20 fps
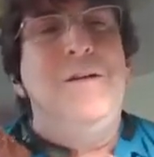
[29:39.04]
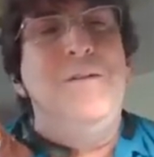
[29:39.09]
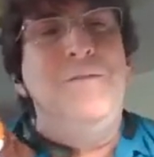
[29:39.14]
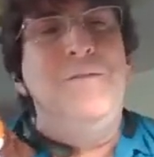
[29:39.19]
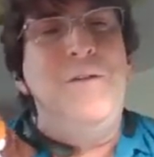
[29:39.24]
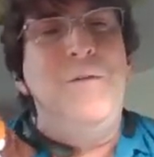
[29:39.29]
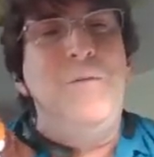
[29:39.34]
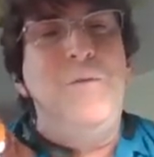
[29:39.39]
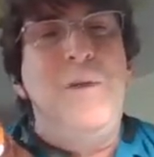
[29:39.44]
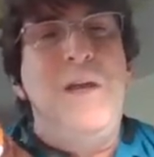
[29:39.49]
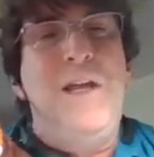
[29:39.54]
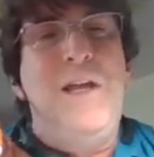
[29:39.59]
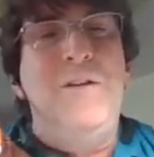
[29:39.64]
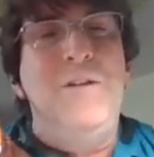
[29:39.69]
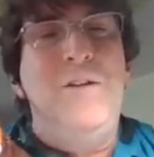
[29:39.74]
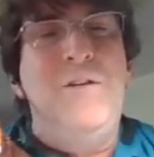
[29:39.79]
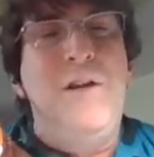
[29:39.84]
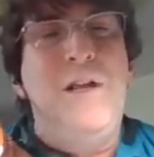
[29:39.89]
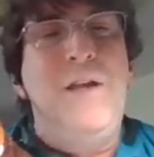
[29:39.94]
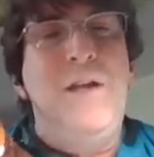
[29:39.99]
The Razor
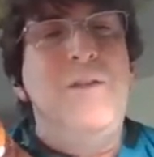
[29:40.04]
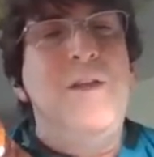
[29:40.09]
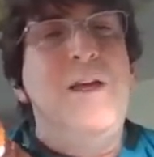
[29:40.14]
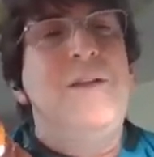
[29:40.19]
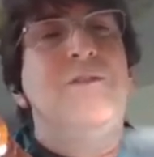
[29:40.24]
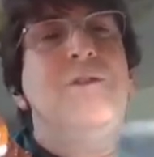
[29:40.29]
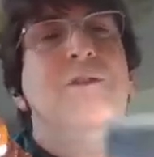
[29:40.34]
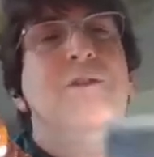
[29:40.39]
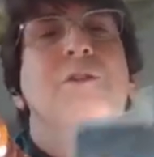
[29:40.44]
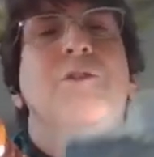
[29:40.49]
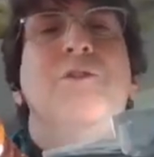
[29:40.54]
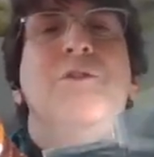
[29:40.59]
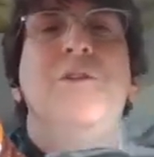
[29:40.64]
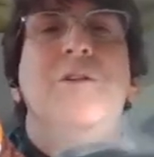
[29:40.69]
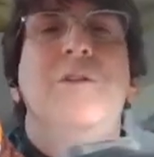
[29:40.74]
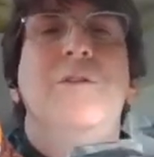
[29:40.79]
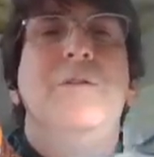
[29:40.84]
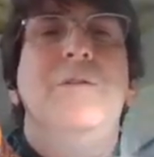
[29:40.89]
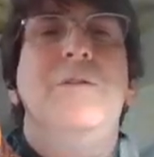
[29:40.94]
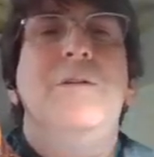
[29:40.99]
Crest
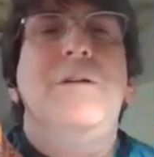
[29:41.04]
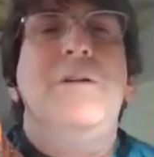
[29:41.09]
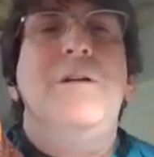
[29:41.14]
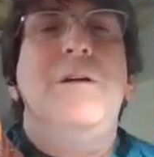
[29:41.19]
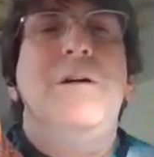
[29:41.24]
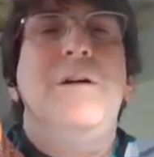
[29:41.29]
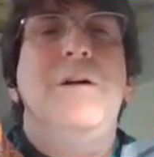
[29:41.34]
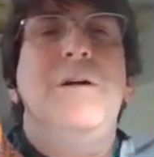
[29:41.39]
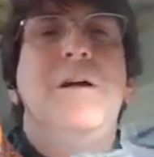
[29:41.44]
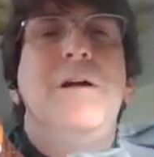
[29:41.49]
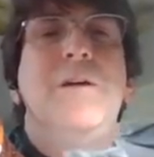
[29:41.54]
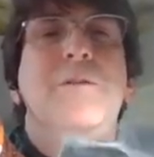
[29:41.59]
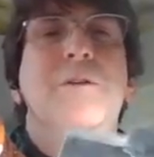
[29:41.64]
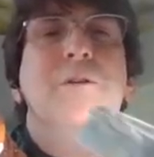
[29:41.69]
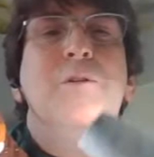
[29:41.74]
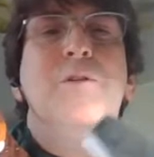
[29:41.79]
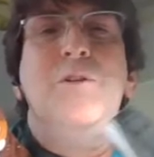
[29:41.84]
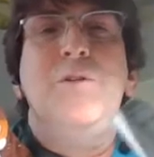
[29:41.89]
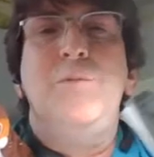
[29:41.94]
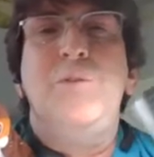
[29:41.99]
from The
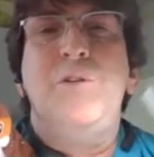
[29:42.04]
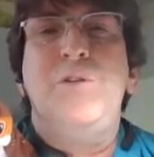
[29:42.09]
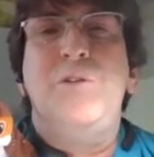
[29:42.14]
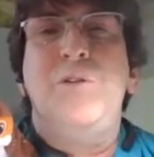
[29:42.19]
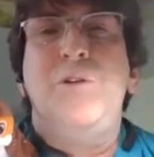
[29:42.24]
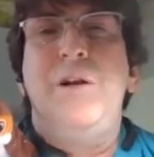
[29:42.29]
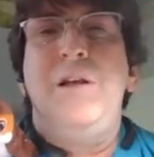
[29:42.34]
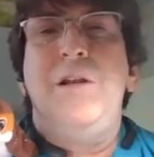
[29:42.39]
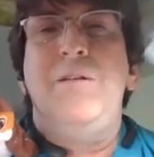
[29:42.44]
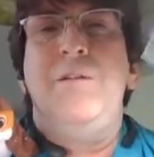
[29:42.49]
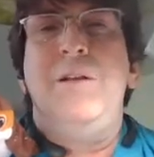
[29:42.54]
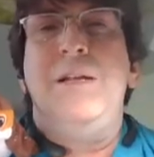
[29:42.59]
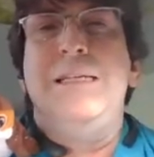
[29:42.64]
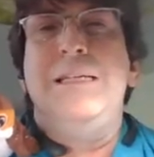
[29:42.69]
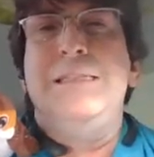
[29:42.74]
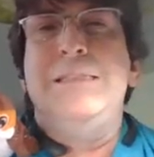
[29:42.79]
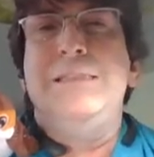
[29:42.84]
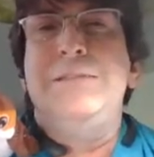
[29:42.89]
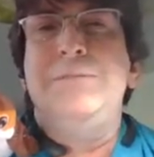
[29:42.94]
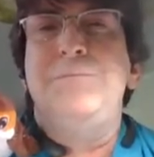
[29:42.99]
Mandalorian. That's
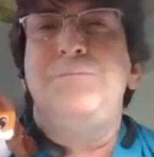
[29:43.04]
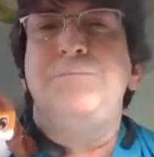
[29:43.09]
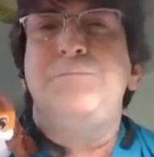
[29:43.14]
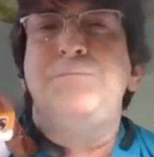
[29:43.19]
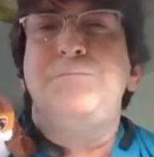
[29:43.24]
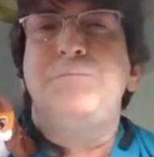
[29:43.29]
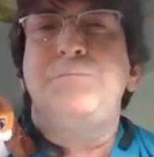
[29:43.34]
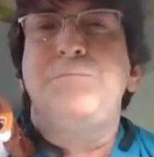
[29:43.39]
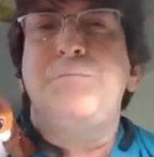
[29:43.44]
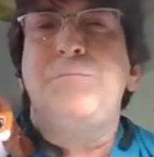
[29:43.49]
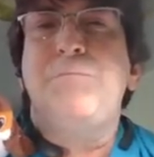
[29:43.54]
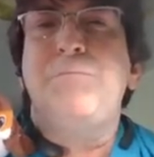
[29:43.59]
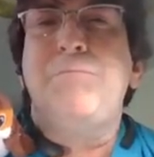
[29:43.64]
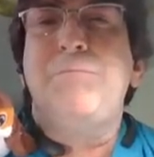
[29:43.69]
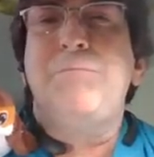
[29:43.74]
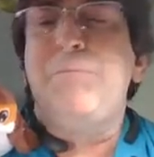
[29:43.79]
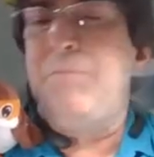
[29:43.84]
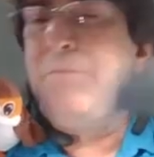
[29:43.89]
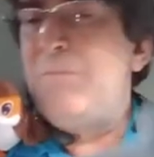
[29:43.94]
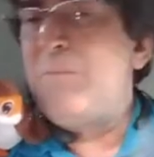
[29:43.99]
also a
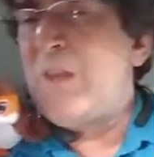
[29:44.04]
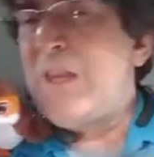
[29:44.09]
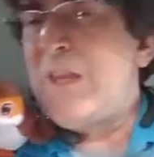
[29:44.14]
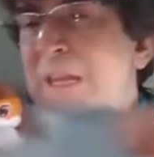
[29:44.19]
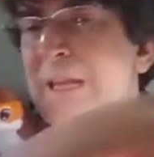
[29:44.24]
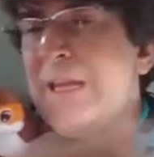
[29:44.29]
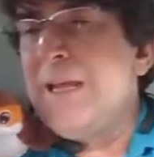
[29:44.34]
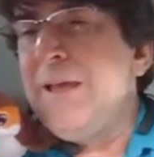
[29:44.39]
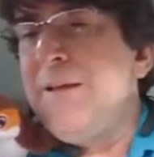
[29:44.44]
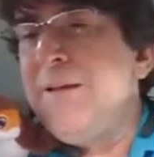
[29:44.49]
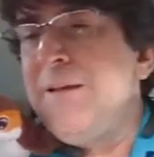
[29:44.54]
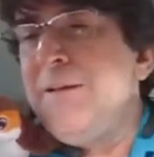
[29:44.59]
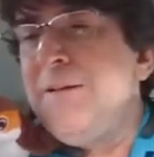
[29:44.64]
YouTube tutorial.